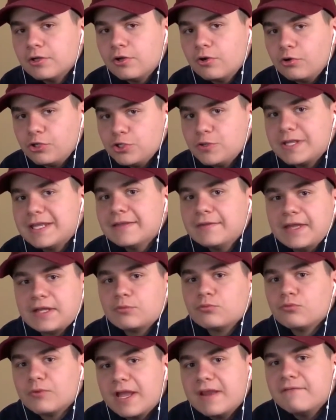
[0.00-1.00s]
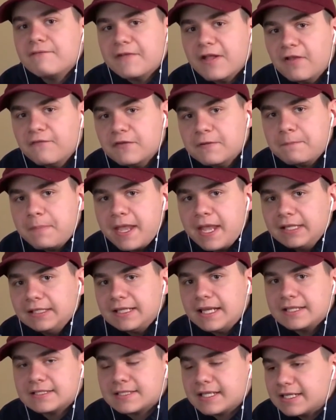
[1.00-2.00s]
Or you get like red velvet
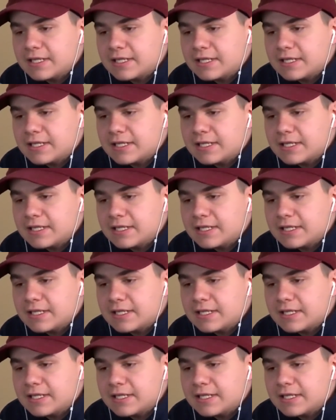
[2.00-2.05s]
pancakes.